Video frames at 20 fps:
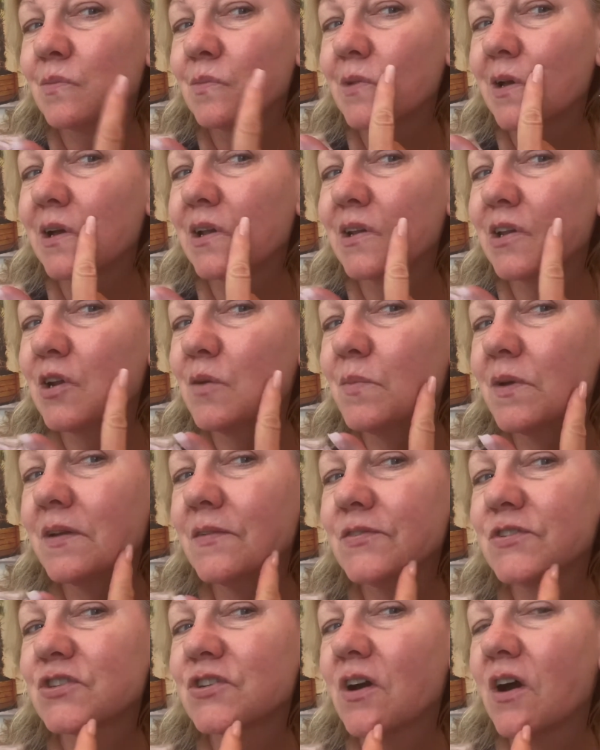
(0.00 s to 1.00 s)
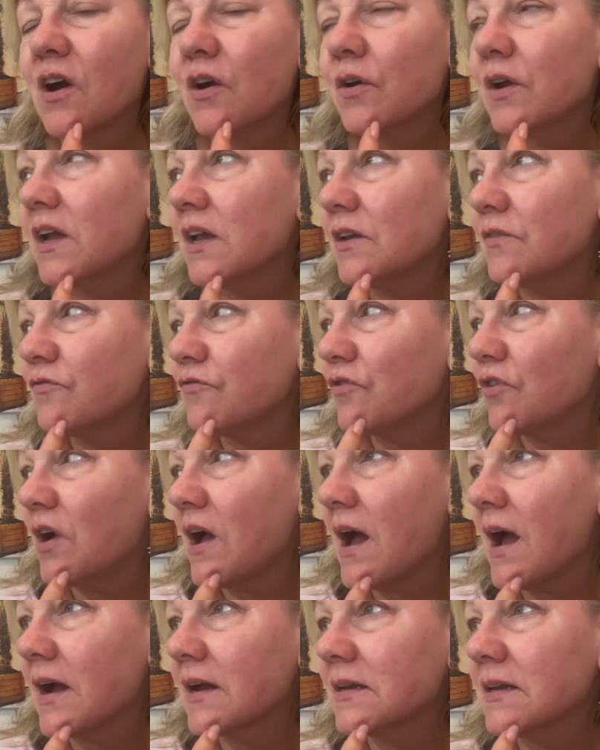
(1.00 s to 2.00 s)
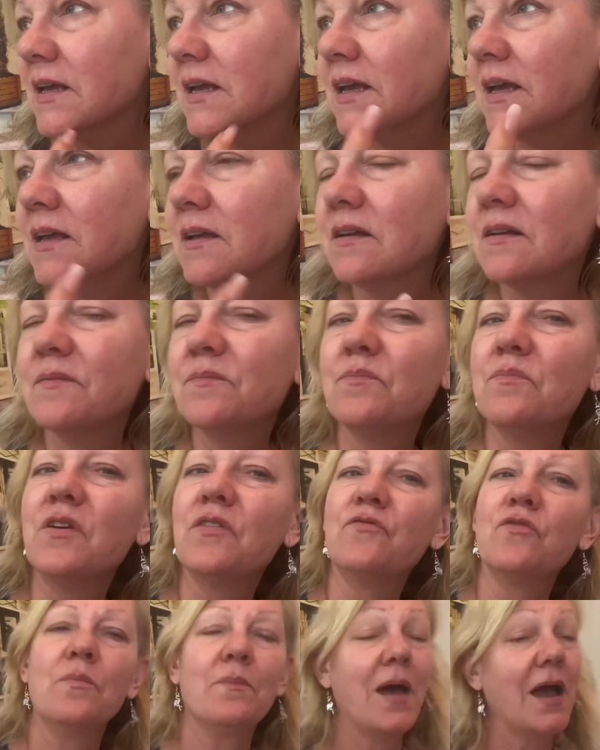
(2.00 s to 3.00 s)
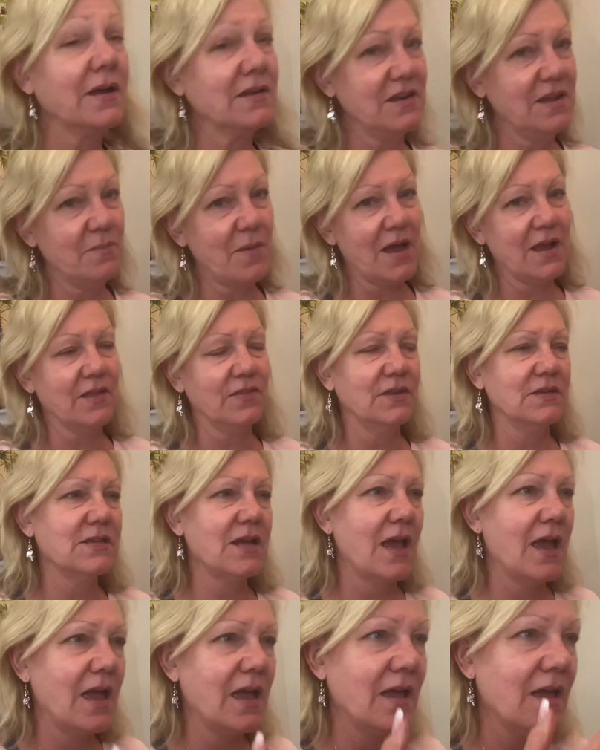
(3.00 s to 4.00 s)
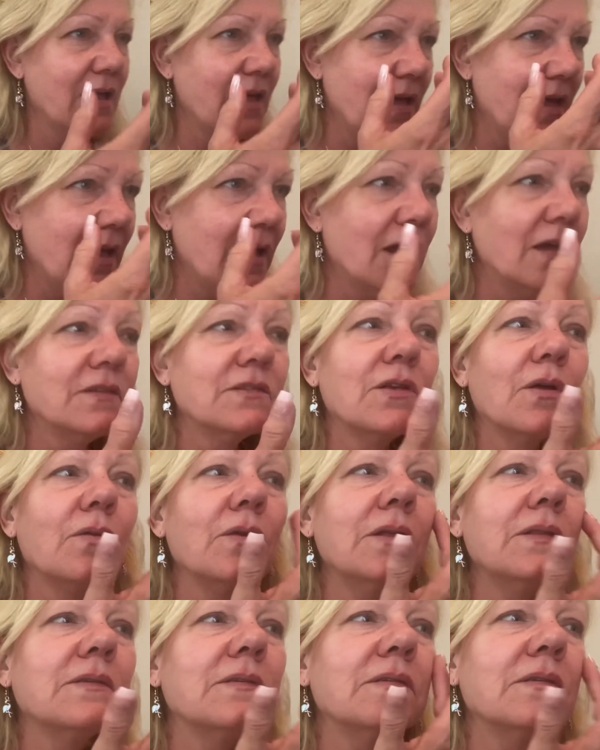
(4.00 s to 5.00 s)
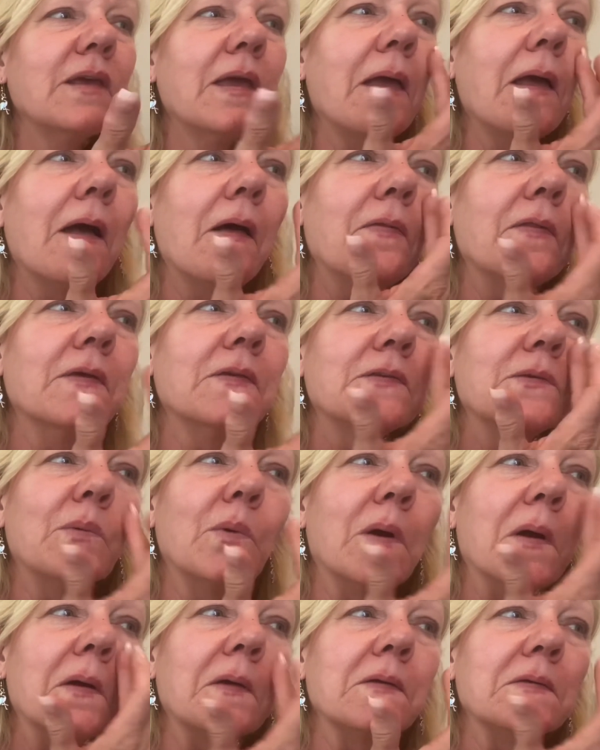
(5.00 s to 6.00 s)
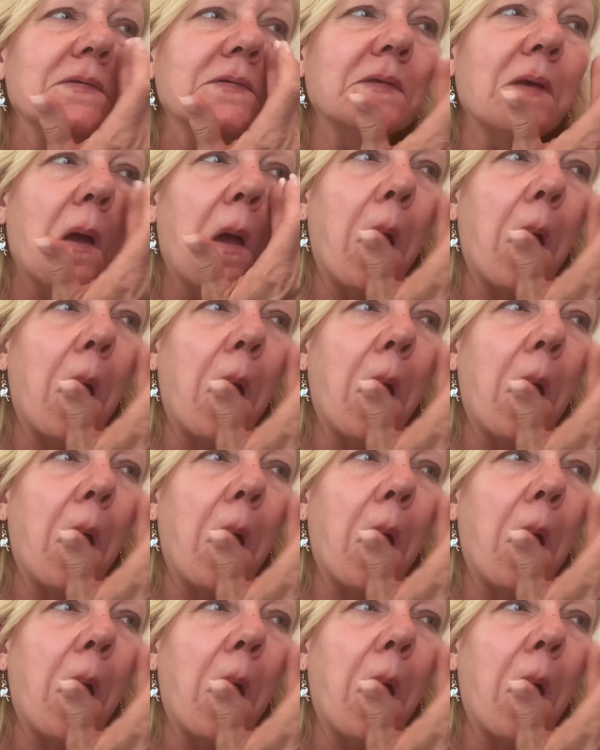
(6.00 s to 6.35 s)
a little bit of scarring for acne, from acne back in the day. So let's see how this works.